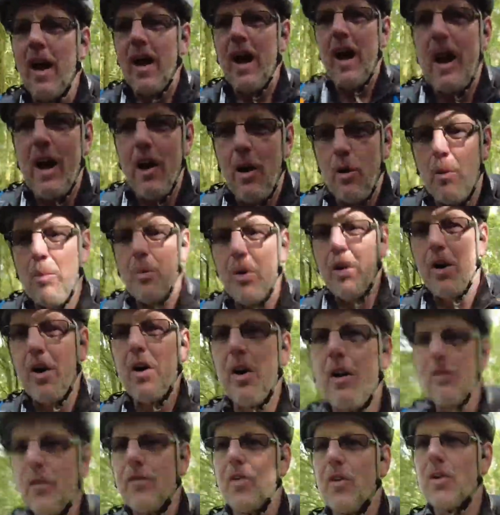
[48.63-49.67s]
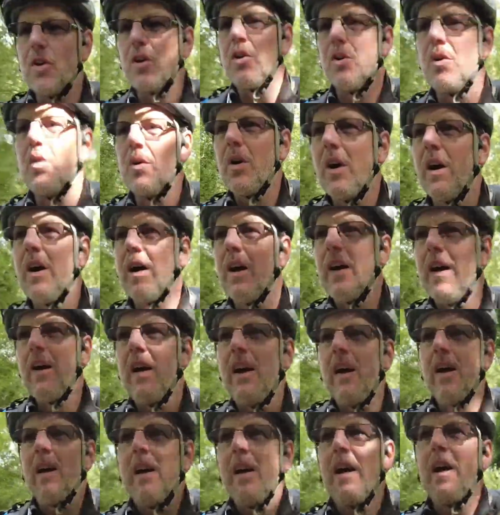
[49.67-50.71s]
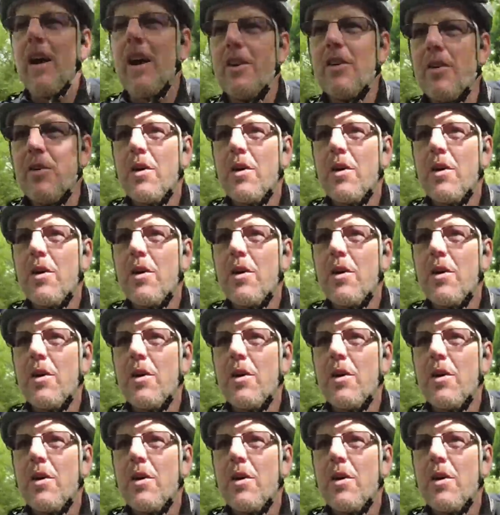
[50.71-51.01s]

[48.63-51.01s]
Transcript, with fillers: help for you and